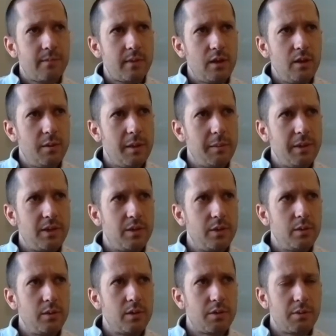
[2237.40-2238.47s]
maybe
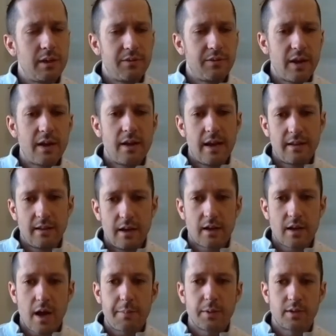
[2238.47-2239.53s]
two or three. I've had a
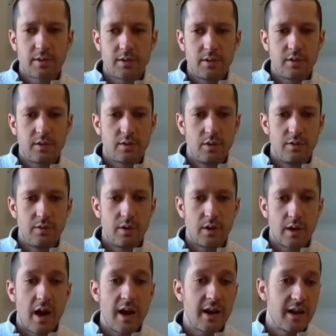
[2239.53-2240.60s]
couple students who have
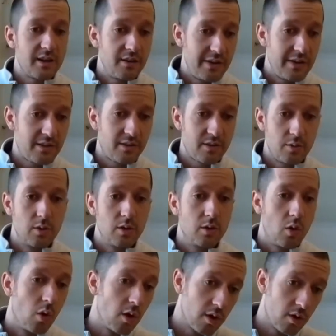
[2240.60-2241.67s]
gone on to vet school
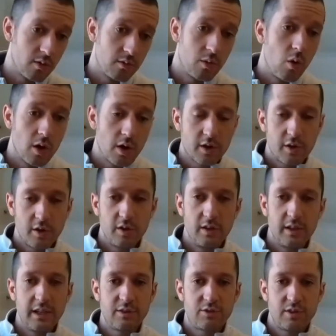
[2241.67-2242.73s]
or are
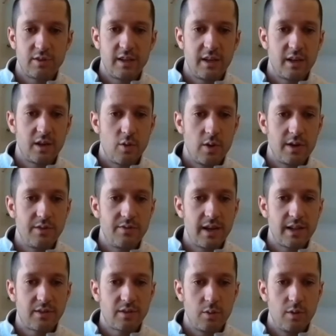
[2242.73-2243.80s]
currently interested in going to
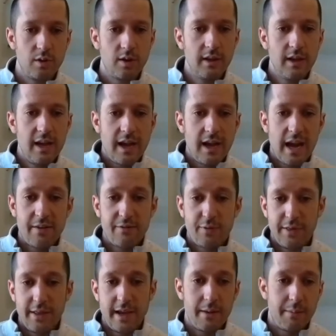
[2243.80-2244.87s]
vet school. And for
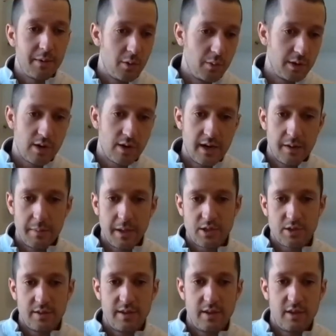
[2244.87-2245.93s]
them, we try to make
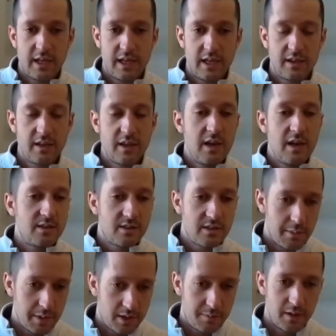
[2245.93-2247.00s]
sure they're getting
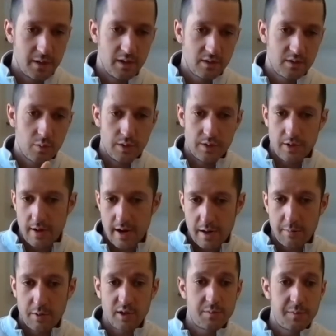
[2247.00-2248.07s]
some experience with our
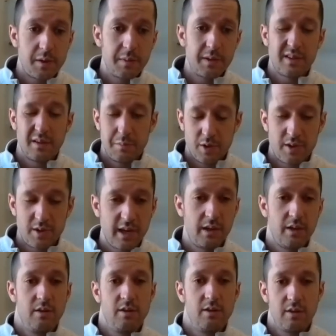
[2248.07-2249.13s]
animal experiments, and
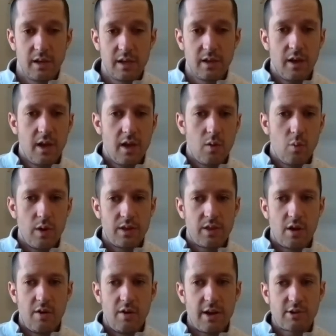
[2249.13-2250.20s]
particularly with
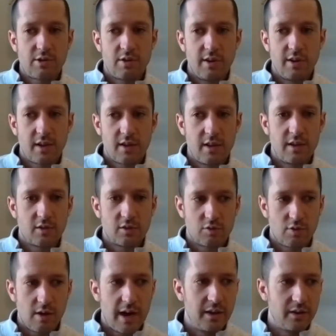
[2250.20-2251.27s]
our veterinary clinical
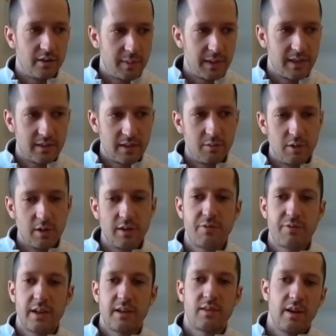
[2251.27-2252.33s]
trials, because it really
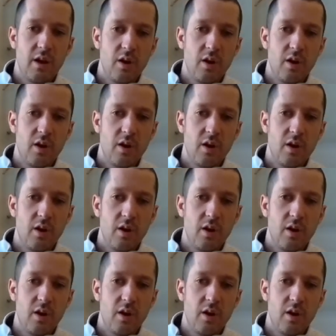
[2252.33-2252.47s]
fits,